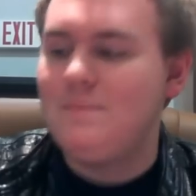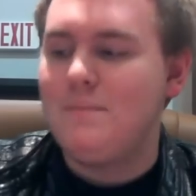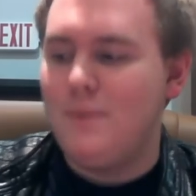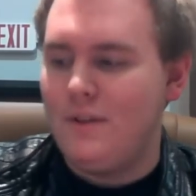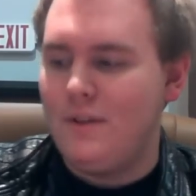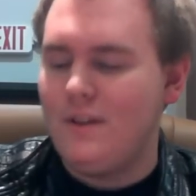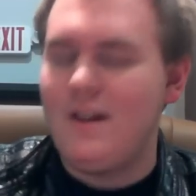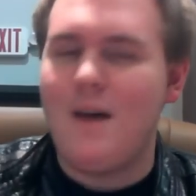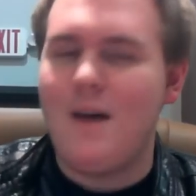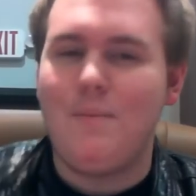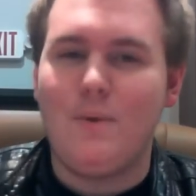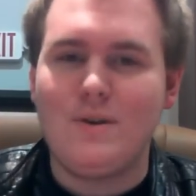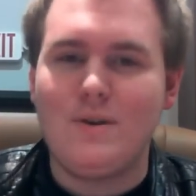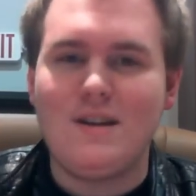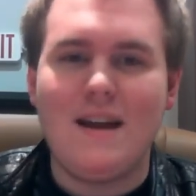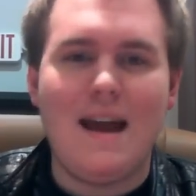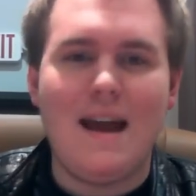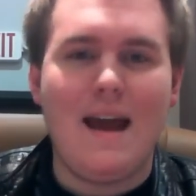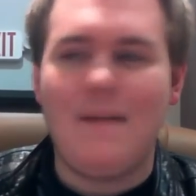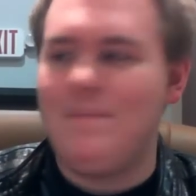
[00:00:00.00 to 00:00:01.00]
Put the Cloudport
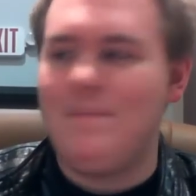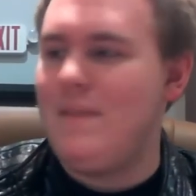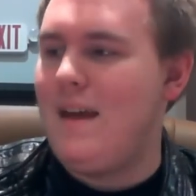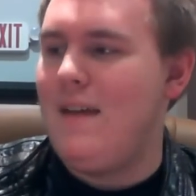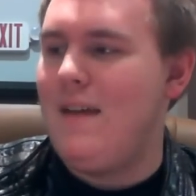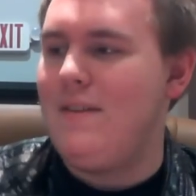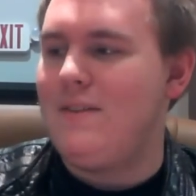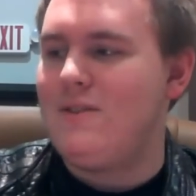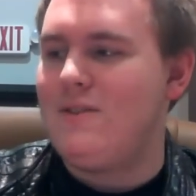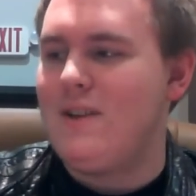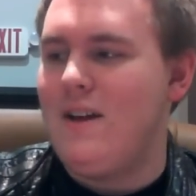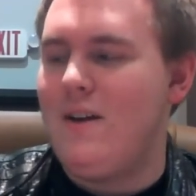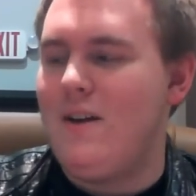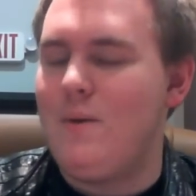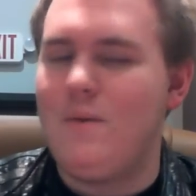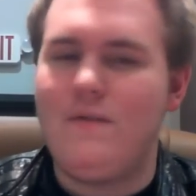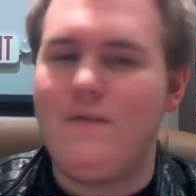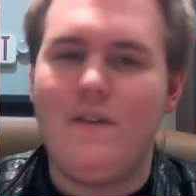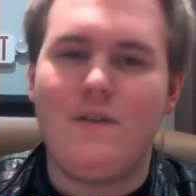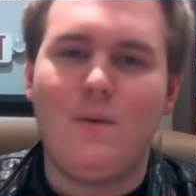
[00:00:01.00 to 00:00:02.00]
T8 and the Sigelli
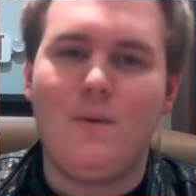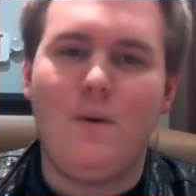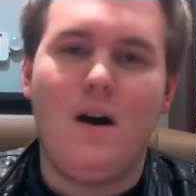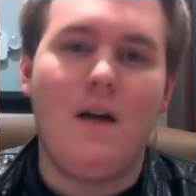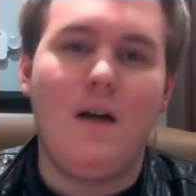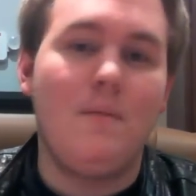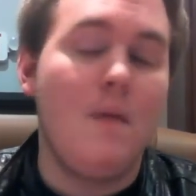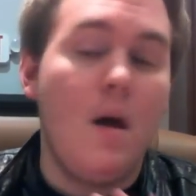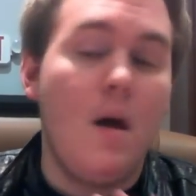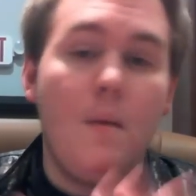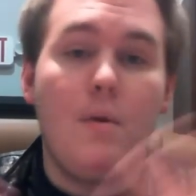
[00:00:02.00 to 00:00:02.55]
150 watt.